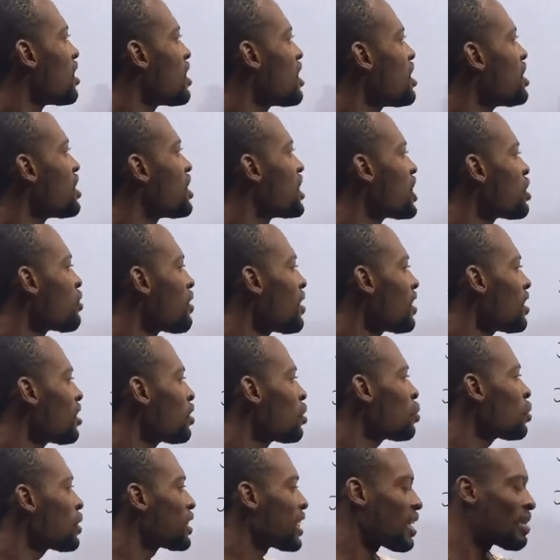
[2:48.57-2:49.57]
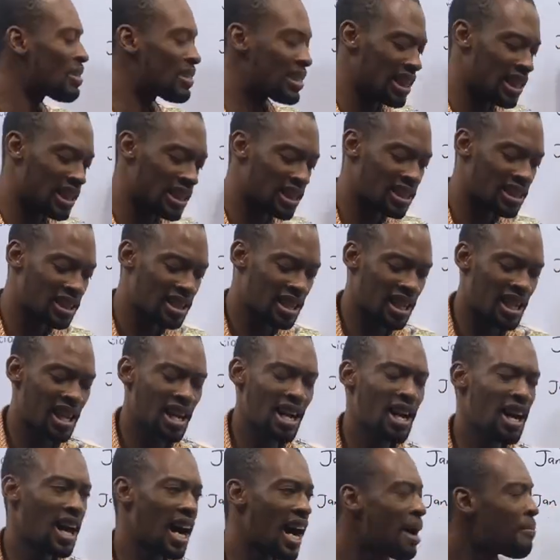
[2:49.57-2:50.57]
in January two thousand,
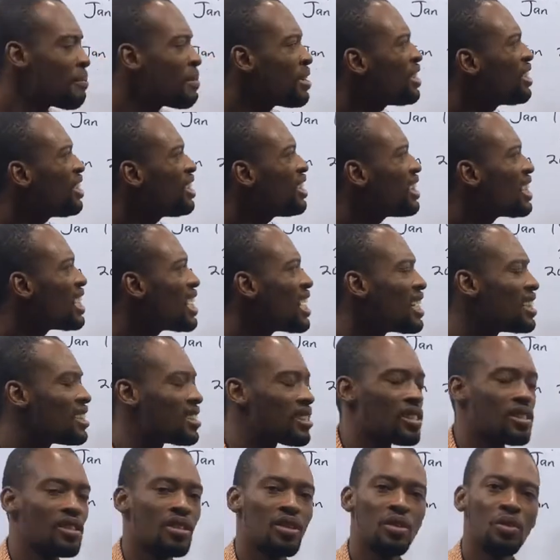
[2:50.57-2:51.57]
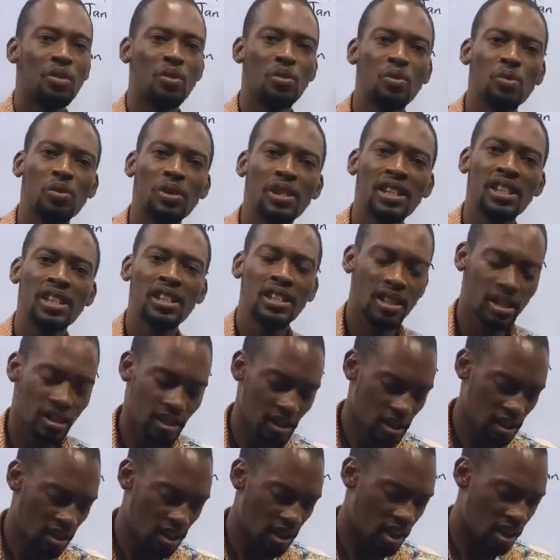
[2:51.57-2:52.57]
how many years would it
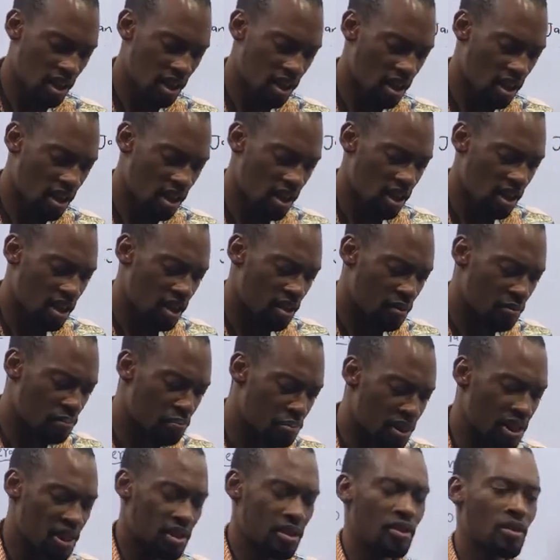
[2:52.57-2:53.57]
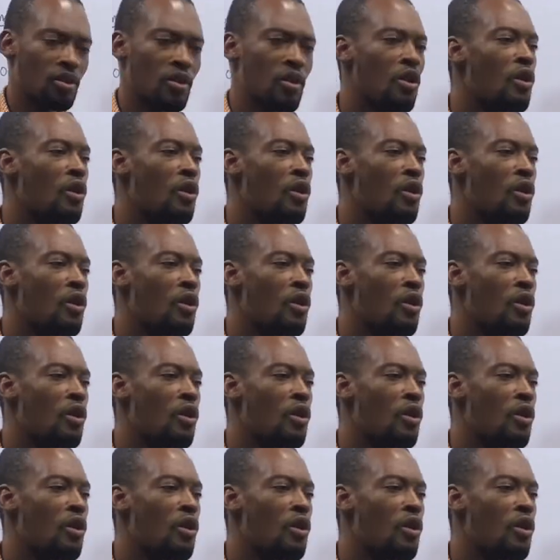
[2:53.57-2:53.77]
be?